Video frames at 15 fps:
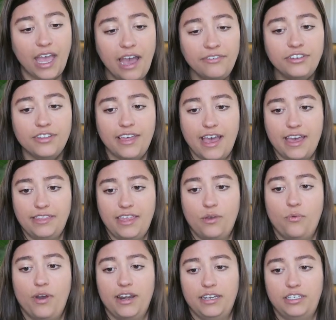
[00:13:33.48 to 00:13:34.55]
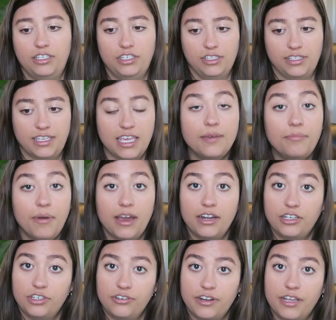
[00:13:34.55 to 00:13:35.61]
after that, they wanted to just keep
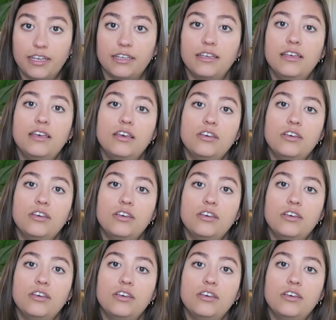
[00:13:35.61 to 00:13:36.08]
monitoring,